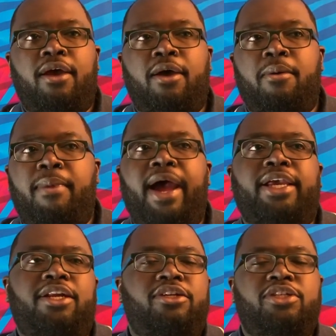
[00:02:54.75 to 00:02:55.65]
Um, I
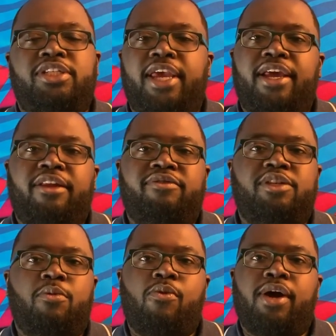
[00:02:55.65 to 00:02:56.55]
could understand if
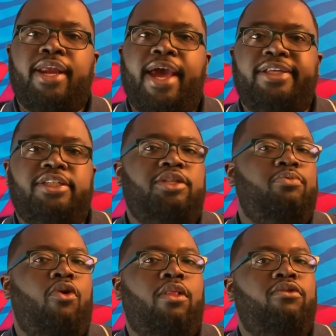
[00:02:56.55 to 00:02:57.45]
someone has a
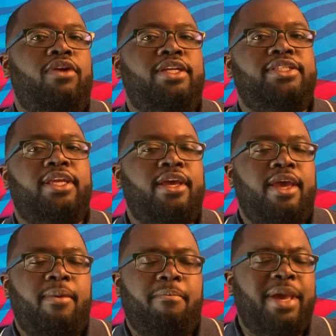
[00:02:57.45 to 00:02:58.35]
smaller wrist,
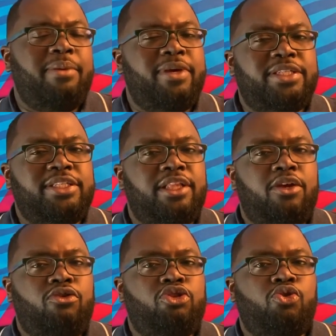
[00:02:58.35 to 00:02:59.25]
maybe it's a
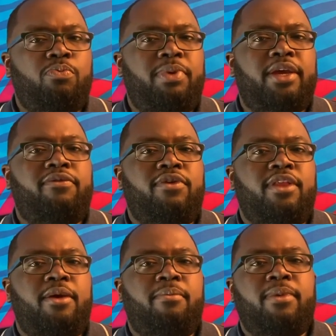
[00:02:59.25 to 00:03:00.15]
little too big for
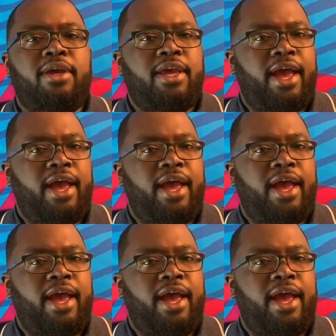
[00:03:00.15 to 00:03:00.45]
them.